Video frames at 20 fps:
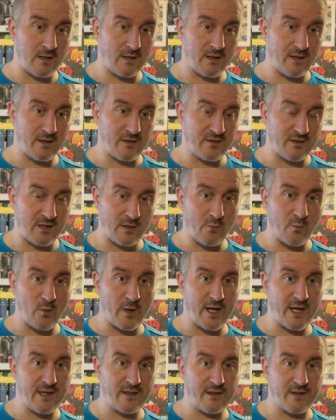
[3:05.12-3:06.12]
the same
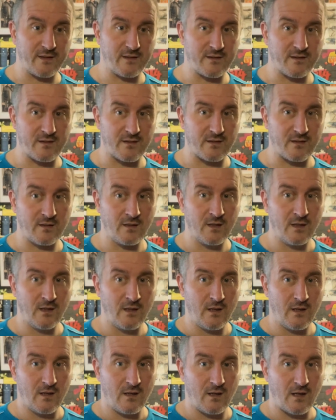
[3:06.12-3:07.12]
way that
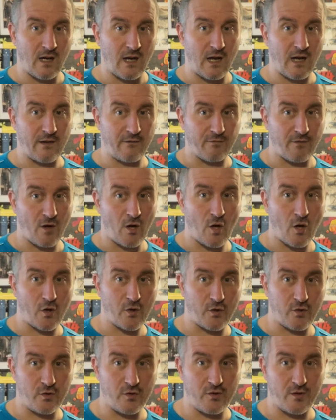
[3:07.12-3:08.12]
I've
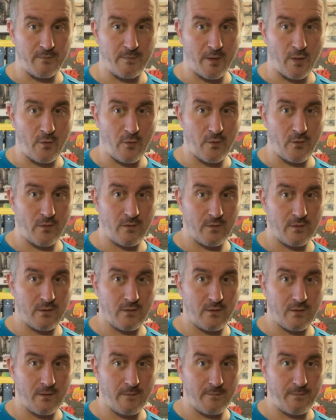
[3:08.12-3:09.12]
argued about
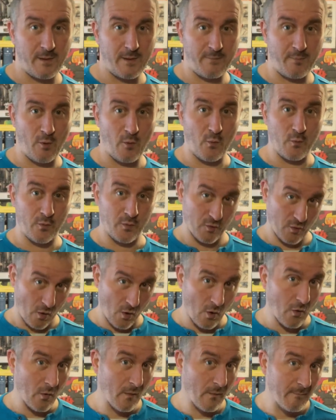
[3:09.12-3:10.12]
people
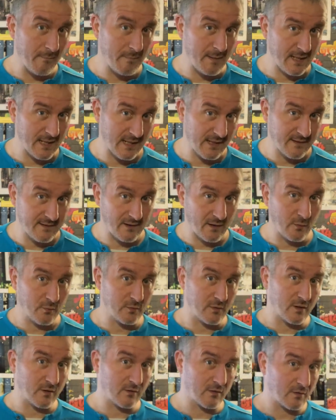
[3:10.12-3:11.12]
not being
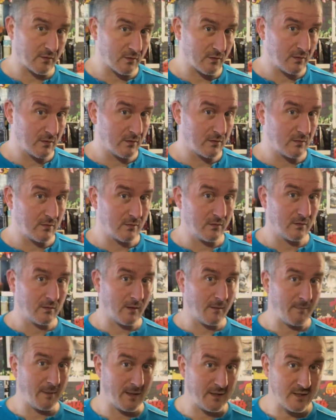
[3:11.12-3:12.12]
entitled to their
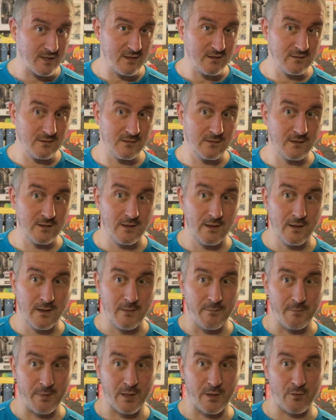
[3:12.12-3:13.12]
opinion
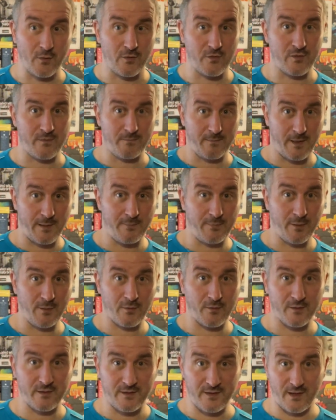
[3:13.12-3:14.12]
because people
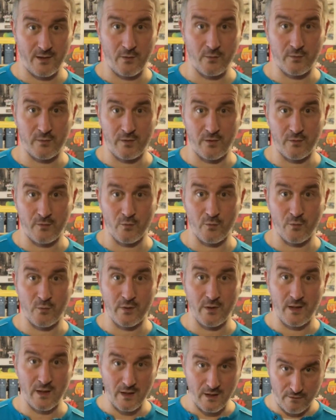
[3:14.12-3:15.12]
are entitled to their
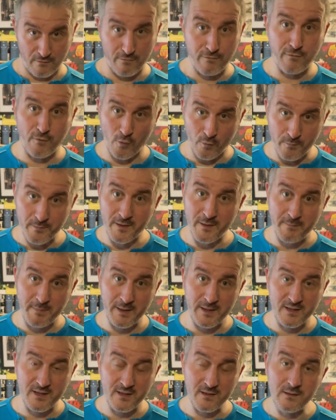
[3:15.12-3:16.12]
own informed
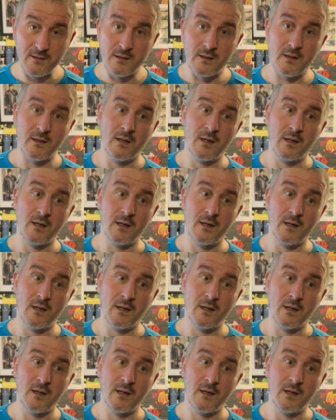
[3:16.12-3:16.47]
opinion,